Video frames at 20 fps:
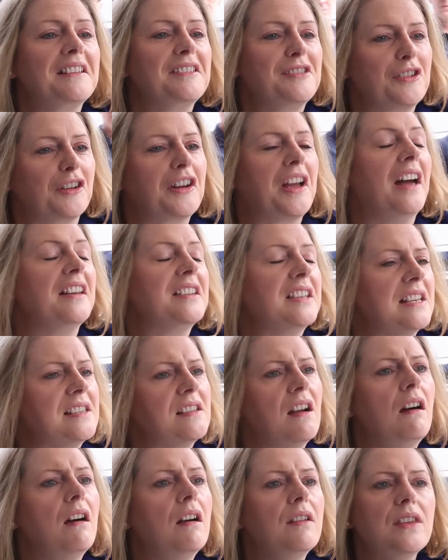sort of candidates,
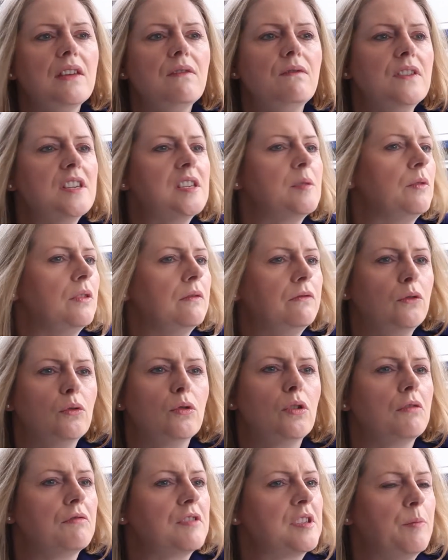are they visible,
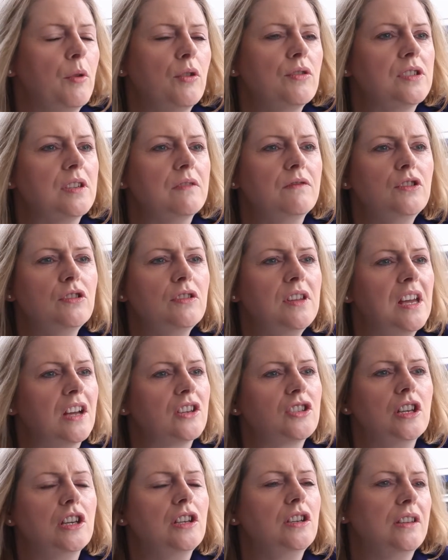vocal, responsive? Do they
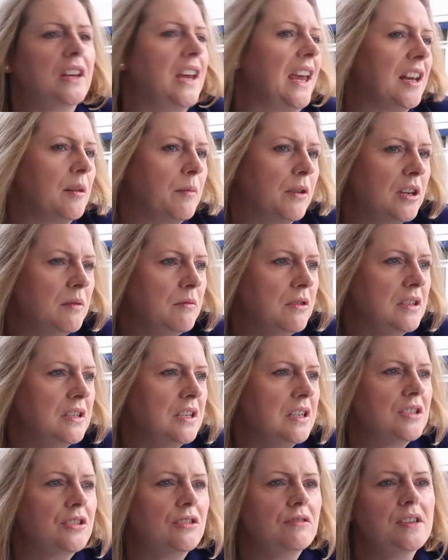actually care about
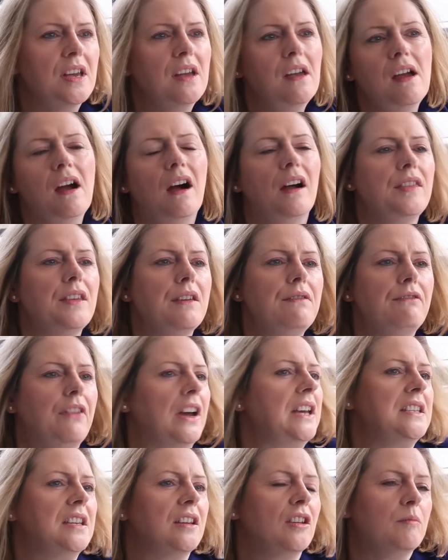community issues? Are they
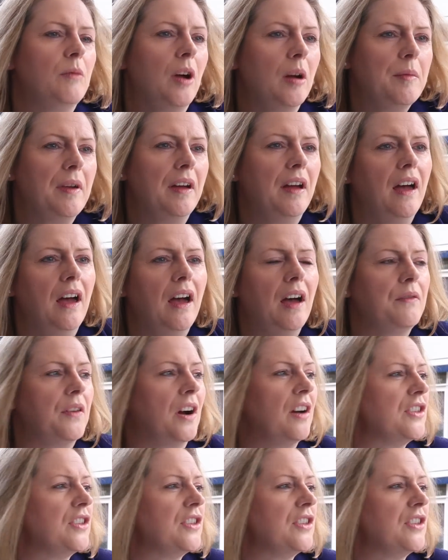fighting on my behalf? Are